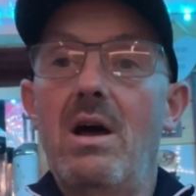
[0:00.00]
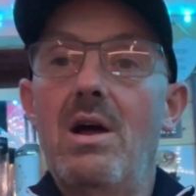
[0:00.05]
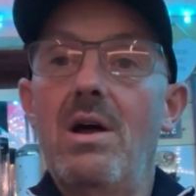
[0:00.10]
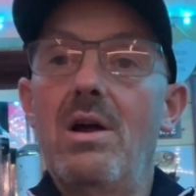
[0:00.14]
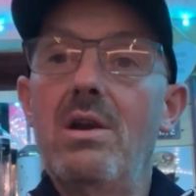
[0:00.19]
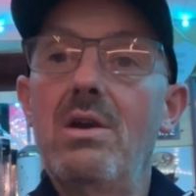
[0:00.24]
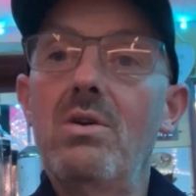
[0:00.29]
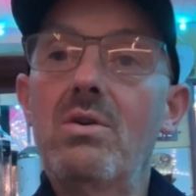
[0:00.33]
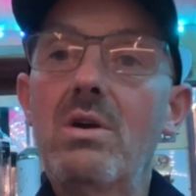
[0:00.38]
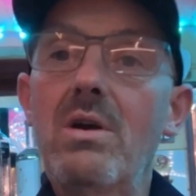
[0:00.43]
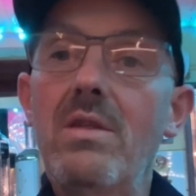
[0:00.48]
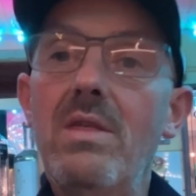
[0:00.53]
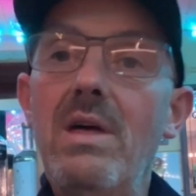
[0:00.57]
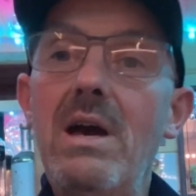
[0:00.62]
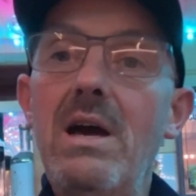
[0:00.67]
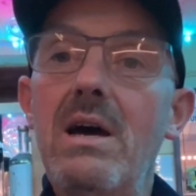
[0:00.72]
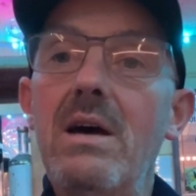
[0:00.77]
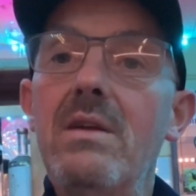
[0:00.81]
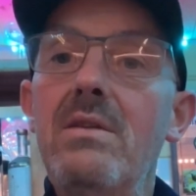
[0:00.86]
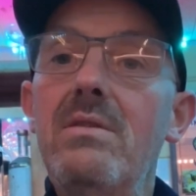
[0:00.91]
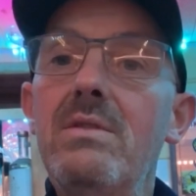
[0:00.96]
look at
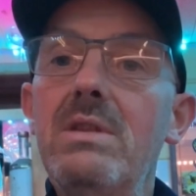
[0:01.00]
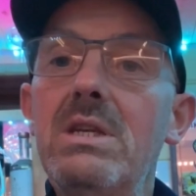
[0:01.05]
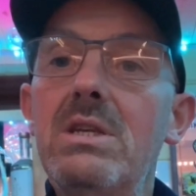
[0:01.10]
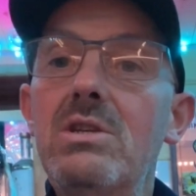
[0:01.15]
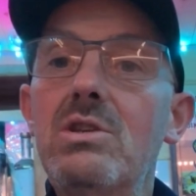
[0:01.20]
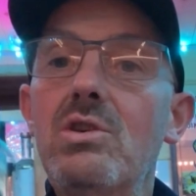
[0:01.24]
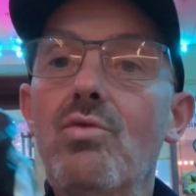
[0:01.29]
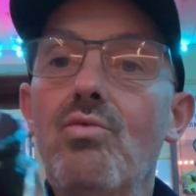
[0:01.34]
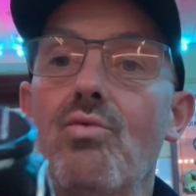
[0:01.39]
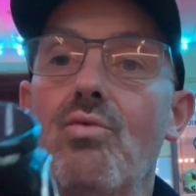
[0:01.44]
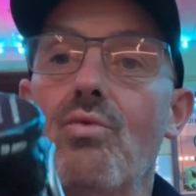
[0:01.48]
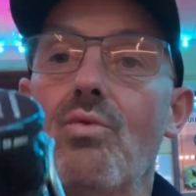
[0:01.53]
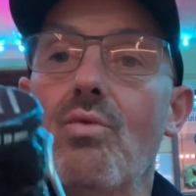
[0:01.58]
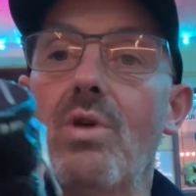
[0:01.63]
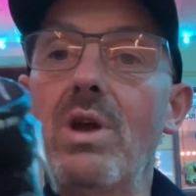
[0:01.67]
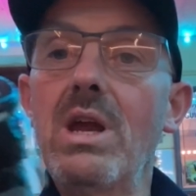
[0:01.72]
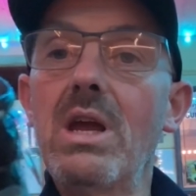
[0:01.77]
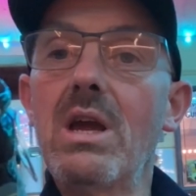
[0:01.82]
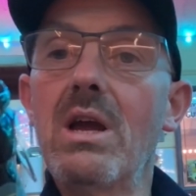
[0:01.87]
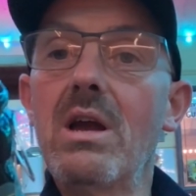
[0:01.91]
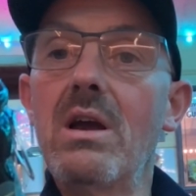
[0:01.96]
that. This is a
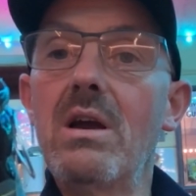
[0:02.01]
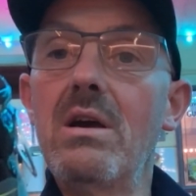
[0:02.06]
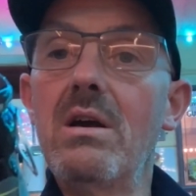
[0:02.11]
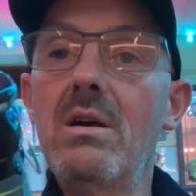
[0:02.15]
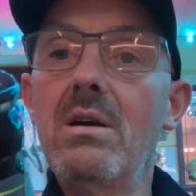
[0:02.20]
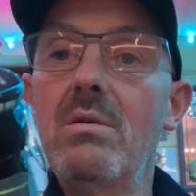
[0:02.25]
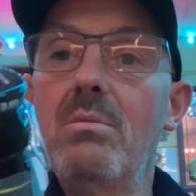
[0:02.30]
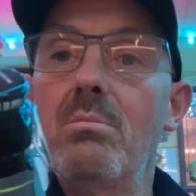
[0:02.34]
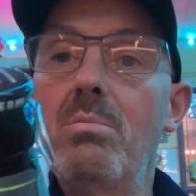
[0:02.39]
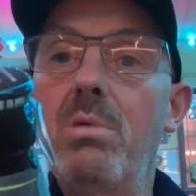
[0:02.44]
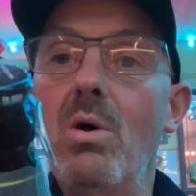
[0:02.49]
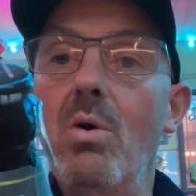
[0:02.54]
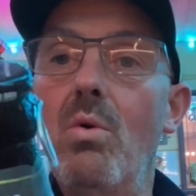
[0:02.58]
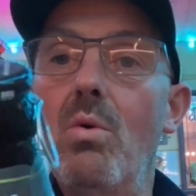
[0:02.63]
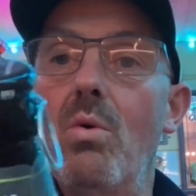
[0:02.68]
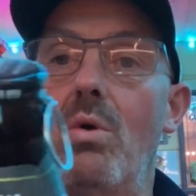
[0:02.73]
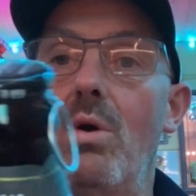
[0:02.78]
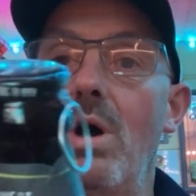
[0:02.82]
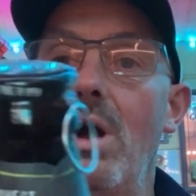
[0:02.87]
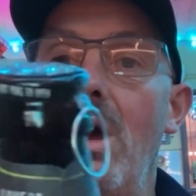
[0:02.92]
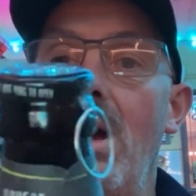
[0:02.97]
ring pull.
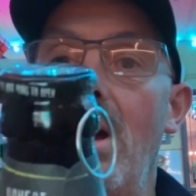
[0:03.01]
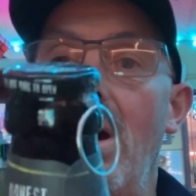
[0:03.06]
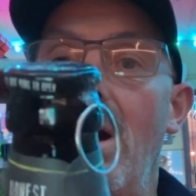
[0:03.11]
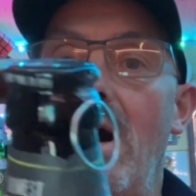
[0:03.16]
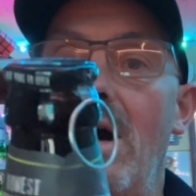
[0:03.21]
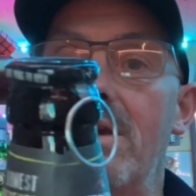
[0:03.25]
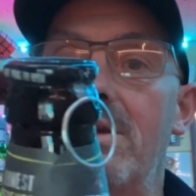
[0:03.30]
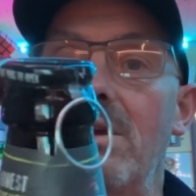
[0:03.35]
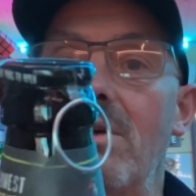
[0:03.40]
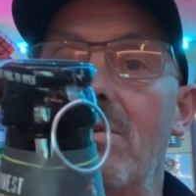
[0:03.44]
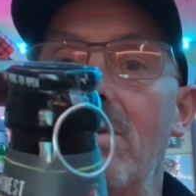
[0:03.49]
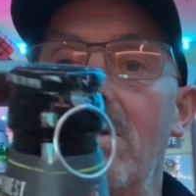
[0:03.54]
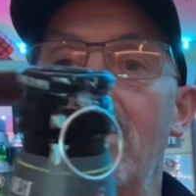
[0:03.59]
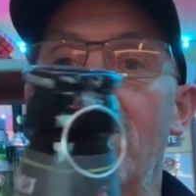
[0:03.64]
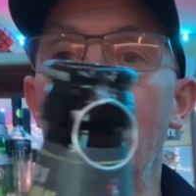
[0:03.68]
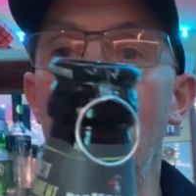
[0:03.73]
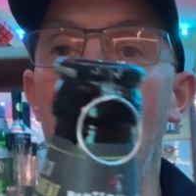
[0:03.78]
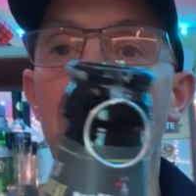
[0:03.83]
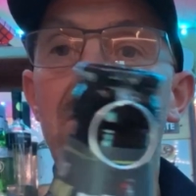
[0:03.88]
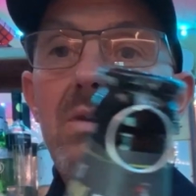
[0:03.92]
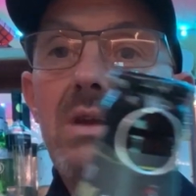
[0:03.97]
I don't even
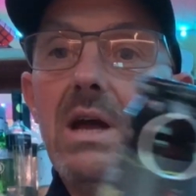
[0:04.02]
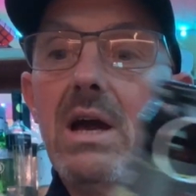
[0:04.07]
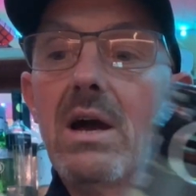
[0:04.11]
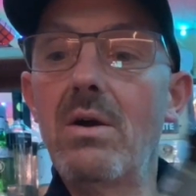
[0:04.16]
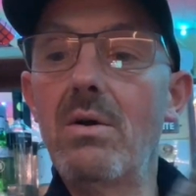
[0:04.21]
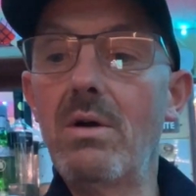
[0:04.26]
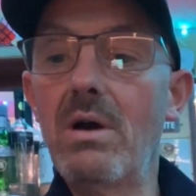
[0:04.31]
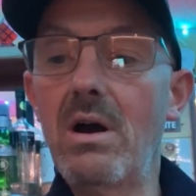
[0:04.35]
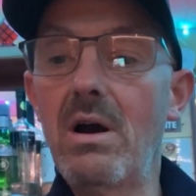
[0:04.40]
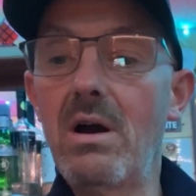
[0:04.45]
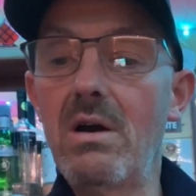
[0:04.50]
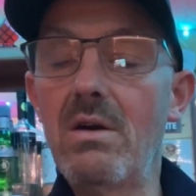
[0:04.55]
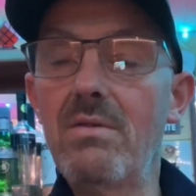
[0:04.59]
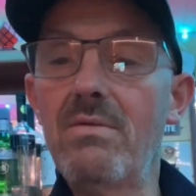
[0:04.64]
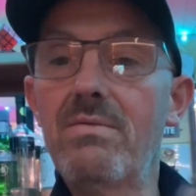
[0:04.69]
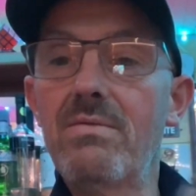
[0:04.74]
know. Now, I've